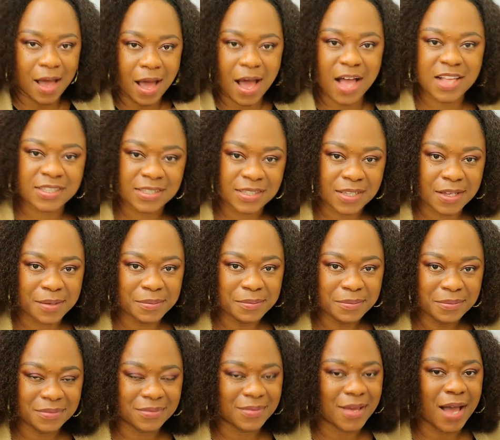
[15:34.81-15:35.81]
Ask
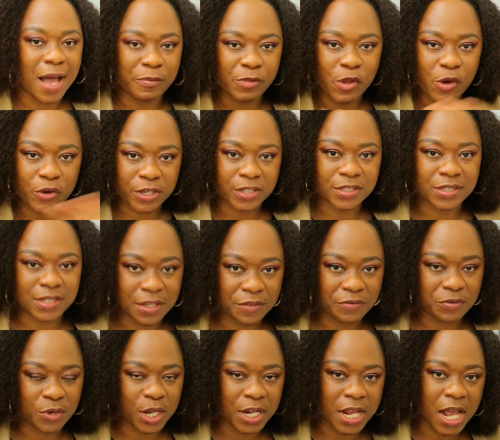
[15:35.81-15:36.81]
them. I'm not going to
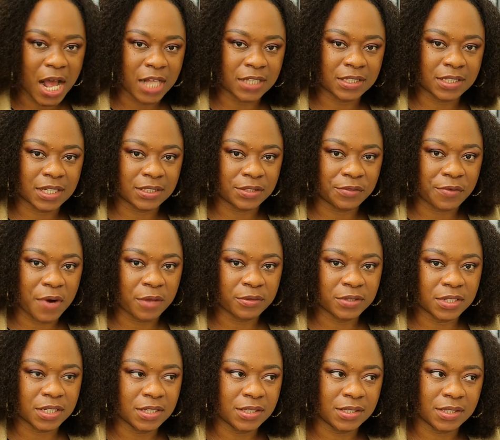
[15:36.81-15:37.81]
give you any answers
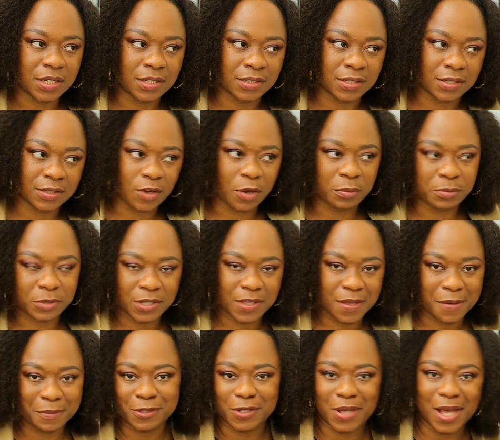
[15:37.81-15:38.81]
around this. It is up to
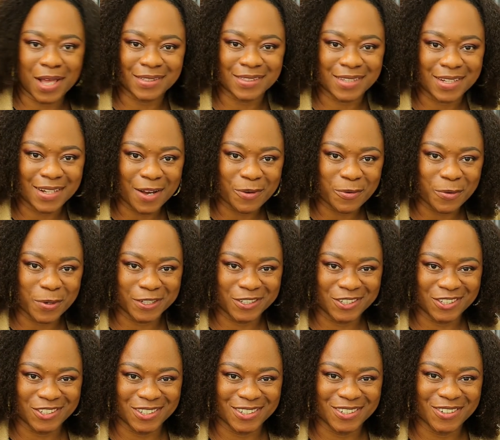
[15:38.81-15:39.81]
them to answer that
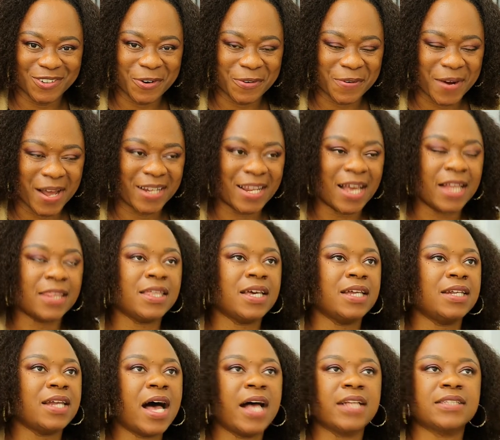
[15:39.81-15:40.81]
question, all right? And
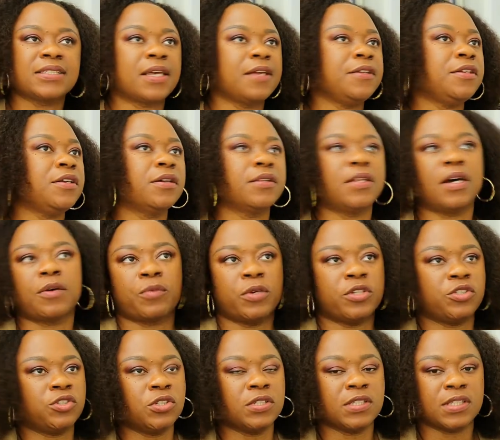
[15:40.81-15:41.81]
then ask any other
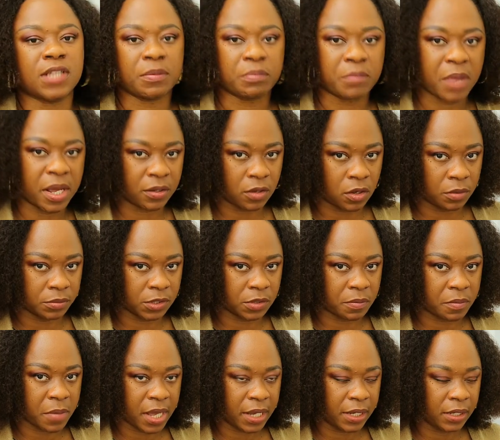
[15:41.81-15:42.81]
questions that might come to
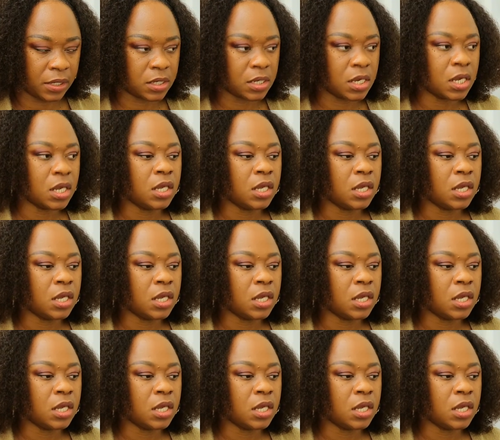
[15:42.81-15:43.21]
mind.